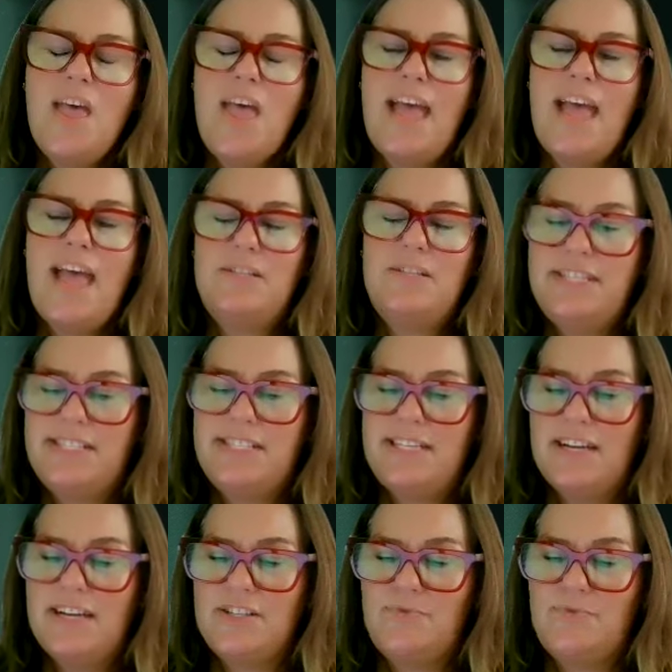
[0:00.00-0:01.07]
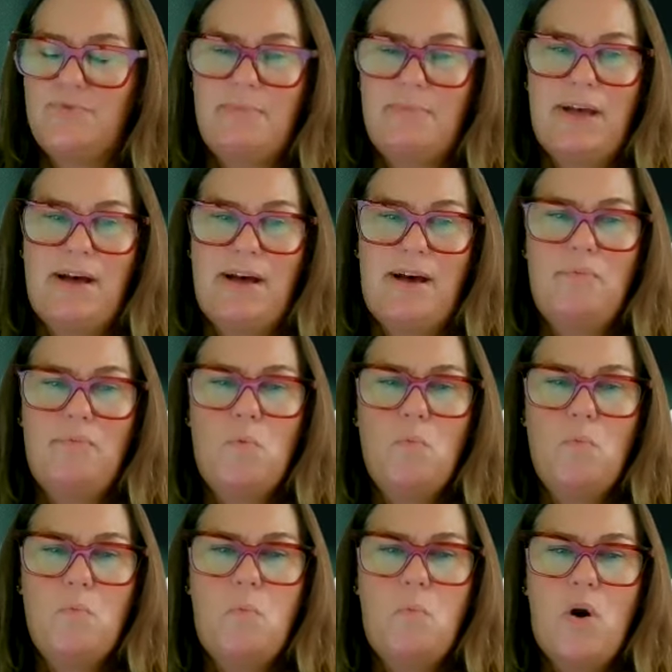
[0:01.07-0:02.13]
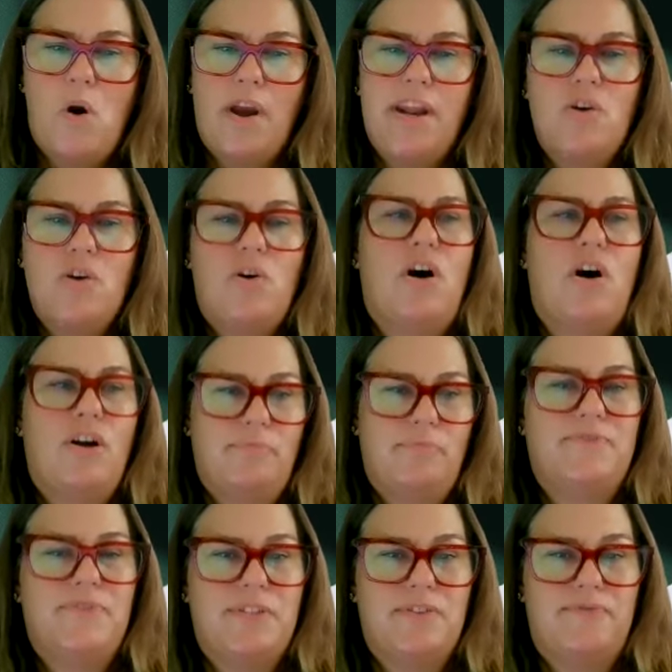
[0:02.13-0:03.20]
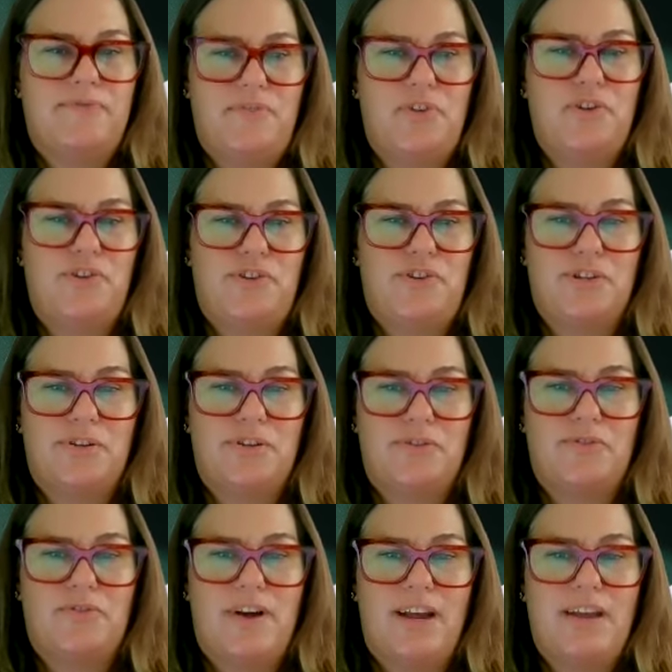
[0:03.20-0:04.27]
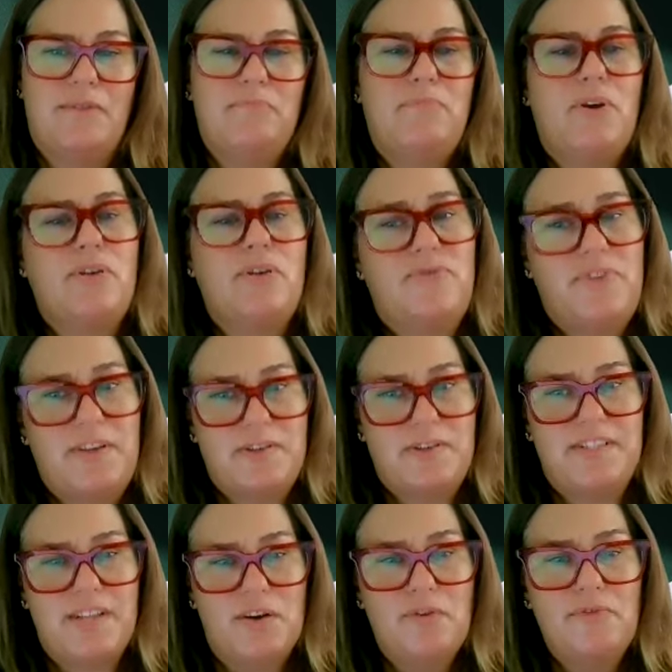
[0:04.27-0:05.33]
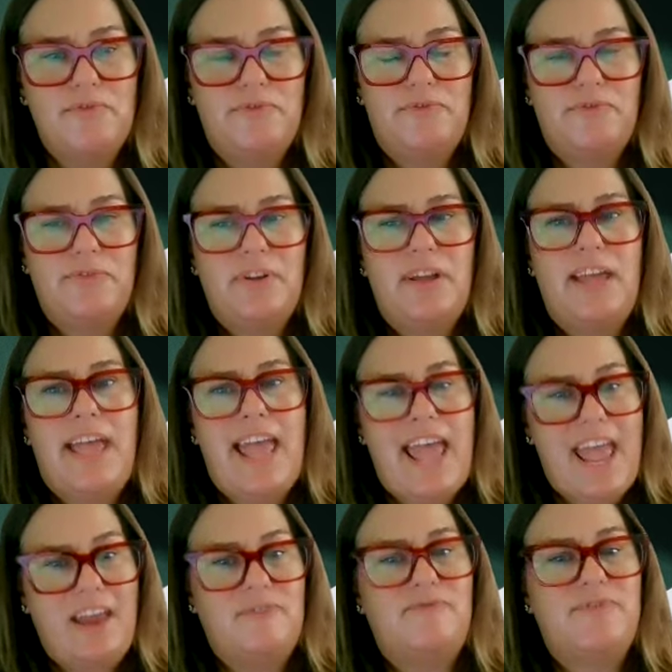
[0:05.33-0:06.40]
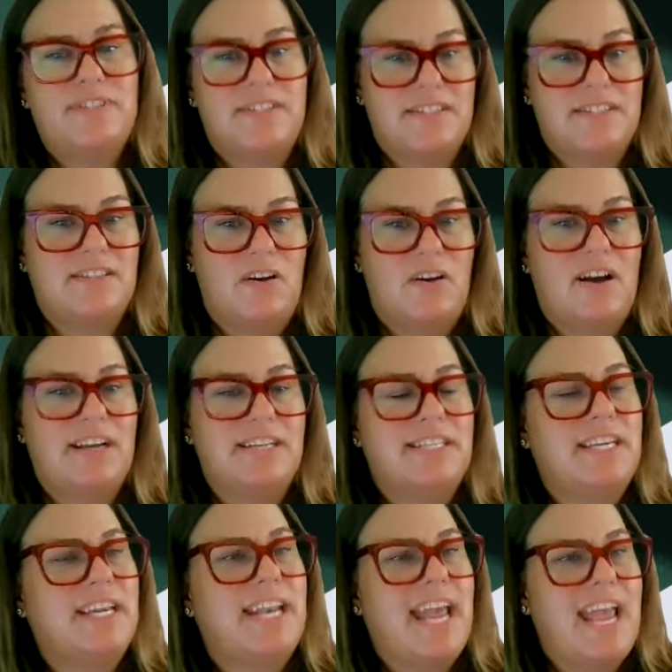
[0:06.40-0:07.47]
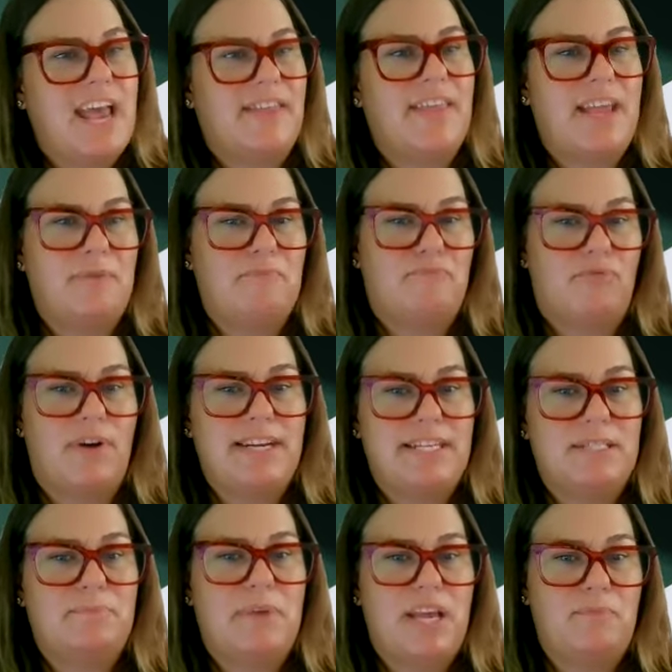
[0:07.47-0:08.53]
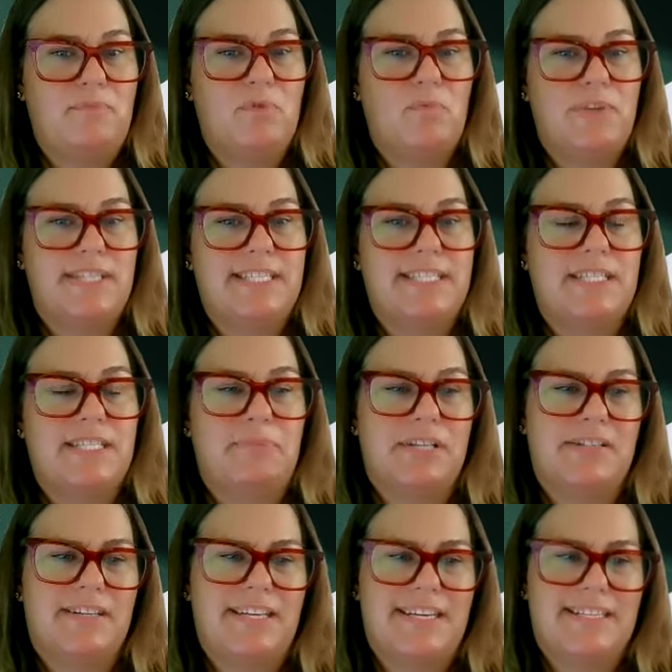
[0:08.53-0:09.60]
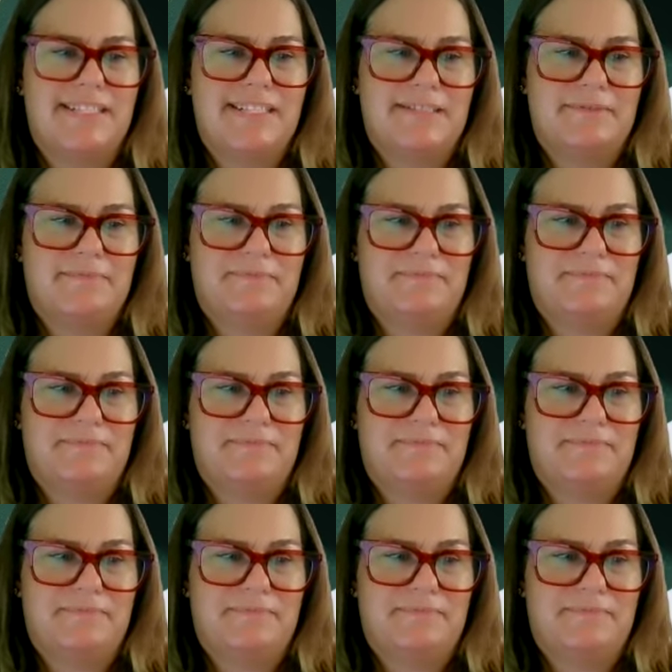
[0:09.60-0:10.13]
As we start to wrap up, what are your hopes for the future, Graeme, both for yourself and for society and how they embrace people with disabilities?